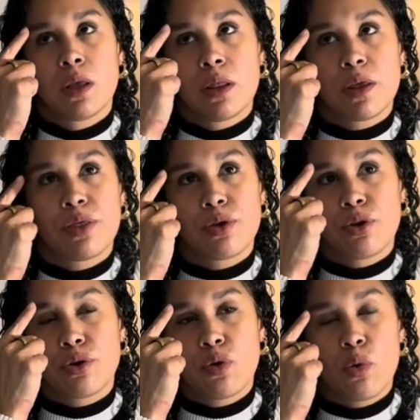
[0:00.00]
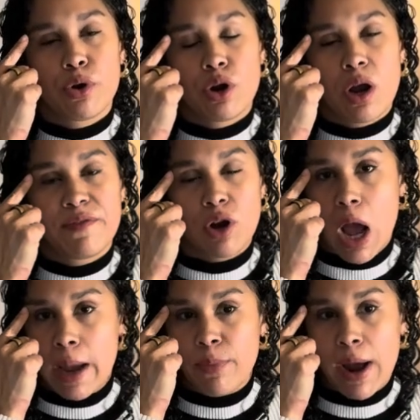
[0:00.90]
the third quarter of your
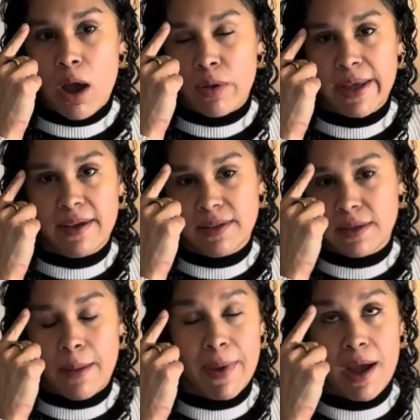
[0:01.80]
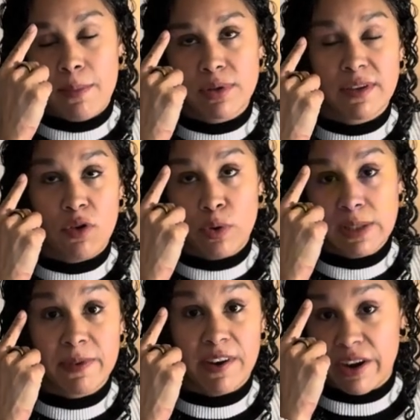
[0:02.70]
eyebrow. Like, my eyebrows have always
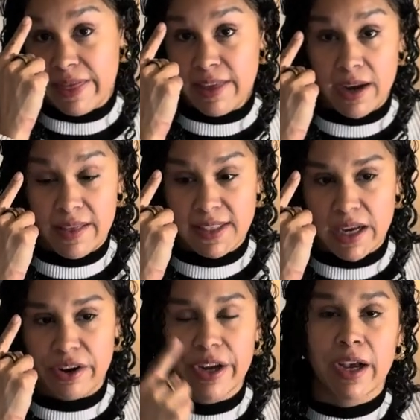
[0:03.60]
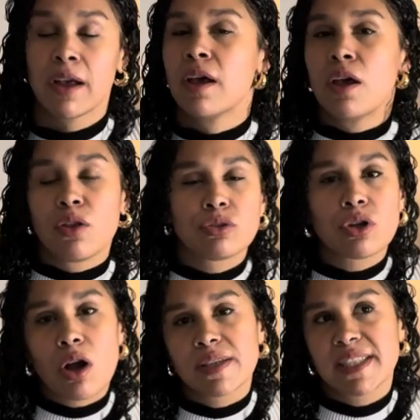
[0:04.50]
been very thin in this area. Those are
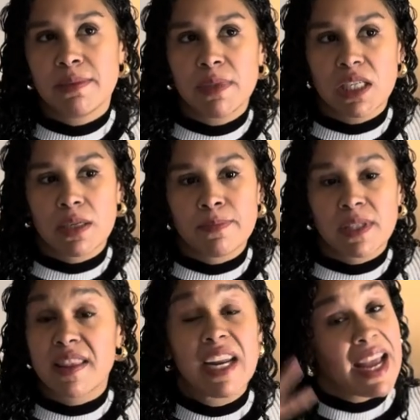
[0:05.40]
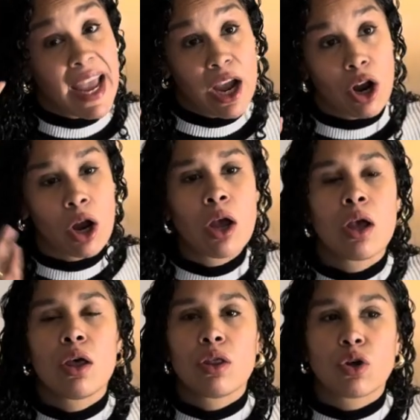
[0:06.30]
all symptoms. Thinning hair,
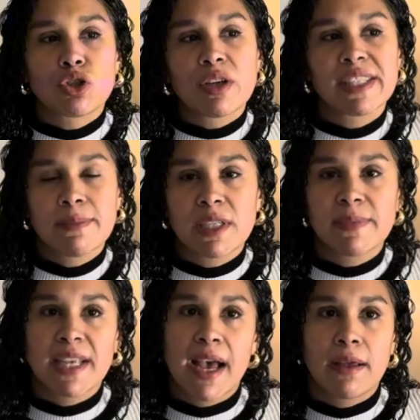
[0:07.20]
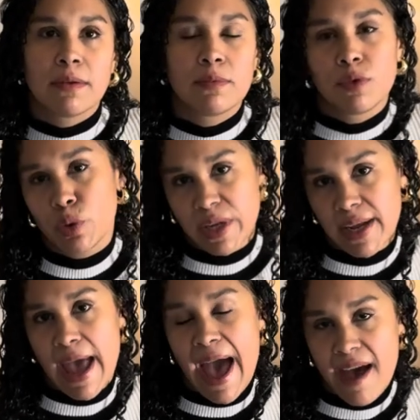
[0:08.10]
those are all symptoms that you can
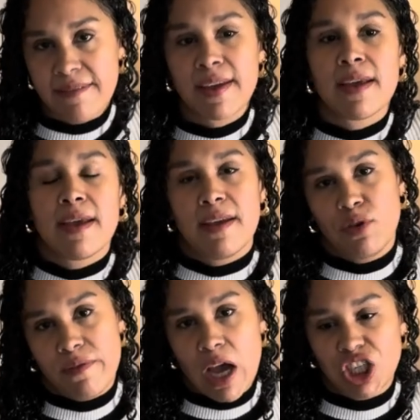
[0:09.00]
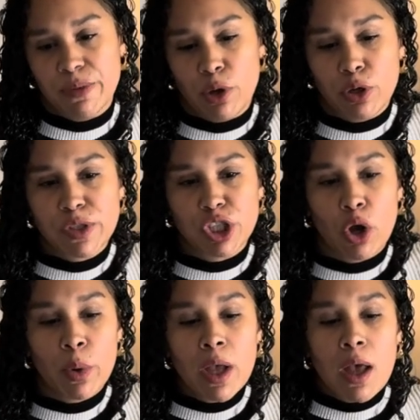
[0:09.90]
have if you have Hashimoto's.
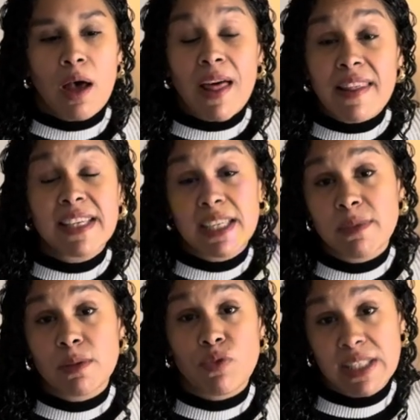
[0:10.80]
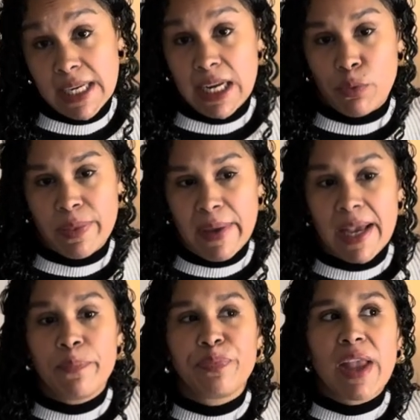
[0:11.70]
So a lot of these symptoms resonated with
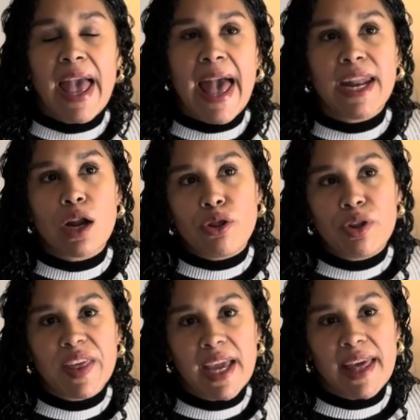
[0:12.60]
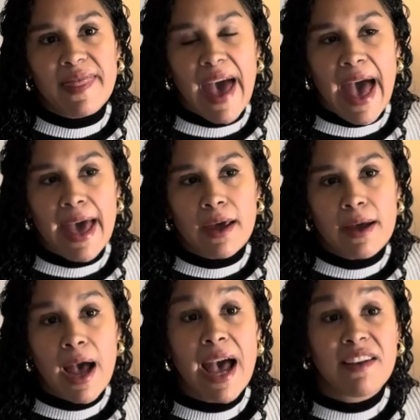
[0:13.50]
me. And another thing that
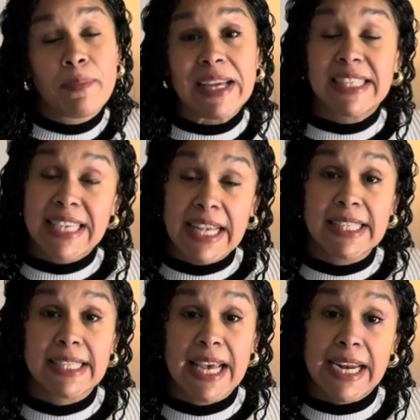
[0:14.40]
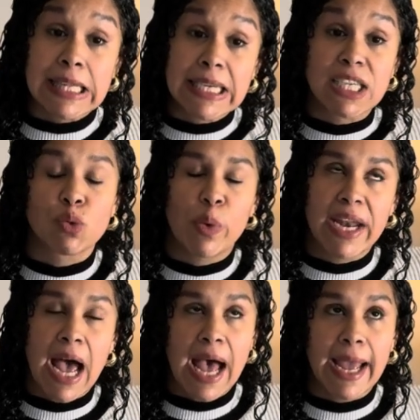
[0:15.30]
kind of made sense and clicked when
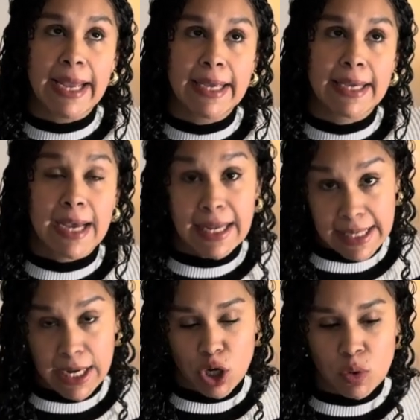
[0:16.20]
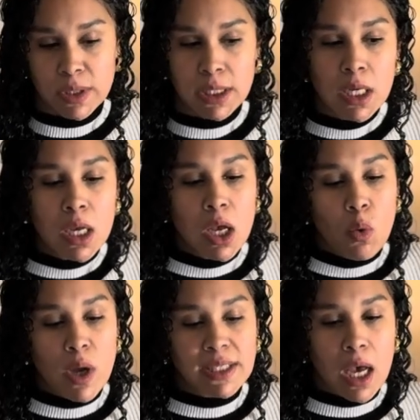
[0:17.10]
I got diagnosed
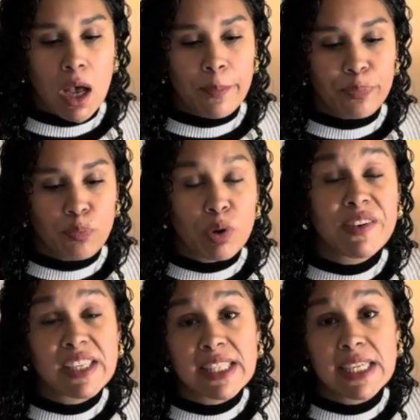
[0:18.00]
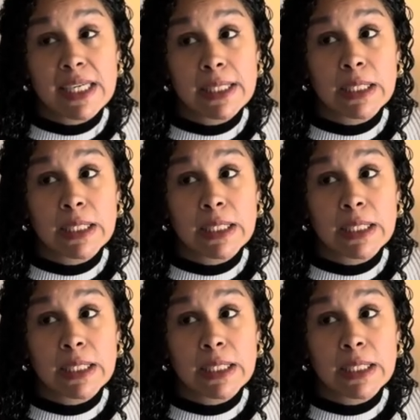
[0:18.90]
was previously to